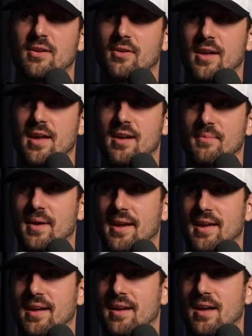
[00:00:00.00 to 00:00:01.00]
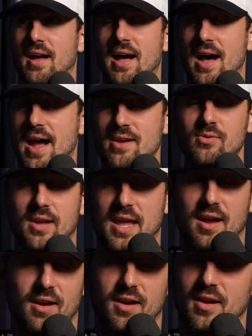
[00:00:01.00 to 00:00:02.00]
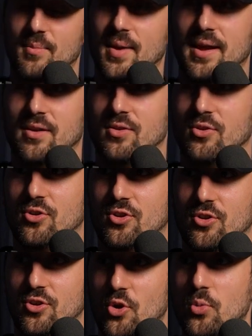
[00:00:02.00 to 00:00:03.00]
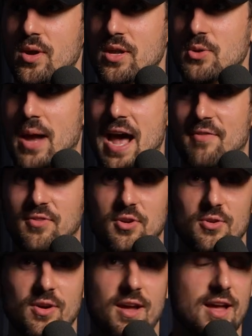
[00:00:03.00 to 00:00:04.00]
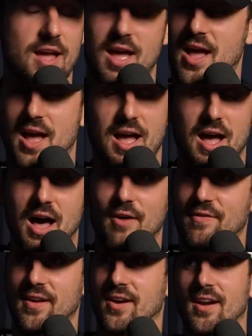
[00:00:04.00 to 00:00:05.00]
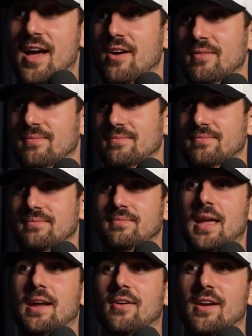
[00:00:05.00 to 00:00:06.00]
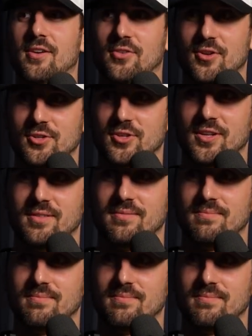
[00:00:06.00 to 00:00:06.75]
Is that okay? I'm like, I don't care. I'm like, do what you have to. I'll figure it out. $8,000 on surgery.